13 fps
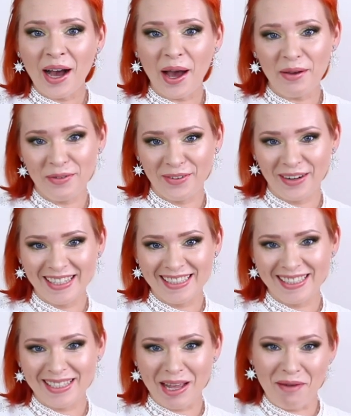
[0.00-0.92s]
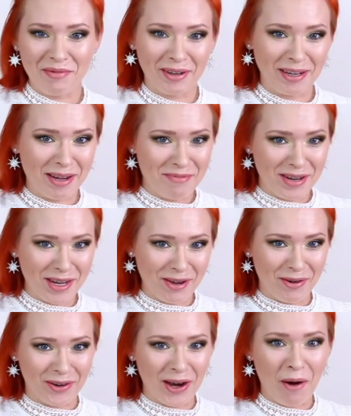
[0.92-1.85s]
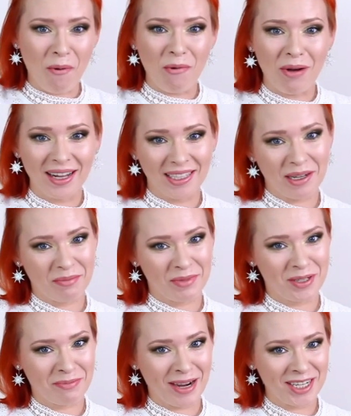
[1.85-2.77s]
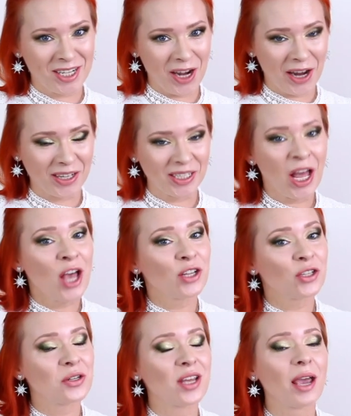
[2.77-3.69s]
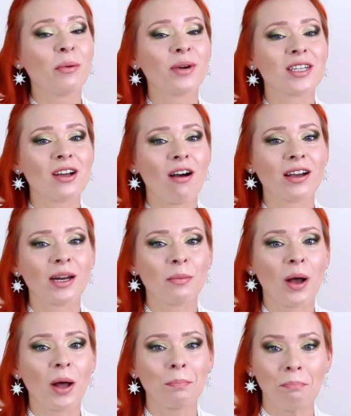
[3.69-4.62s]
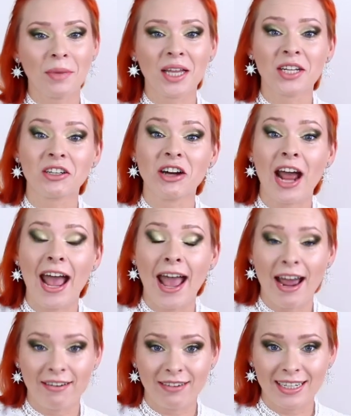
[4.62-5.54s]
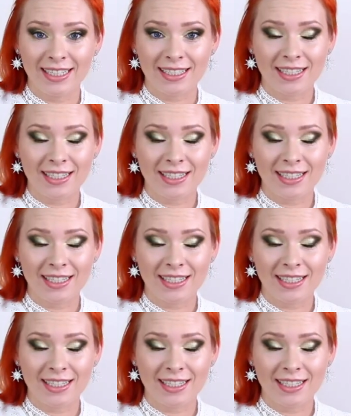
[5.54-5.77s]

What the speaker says: Hi friends, I'm Maria Meliora. Welcome to my channel. Today we're talking about Miller Harris.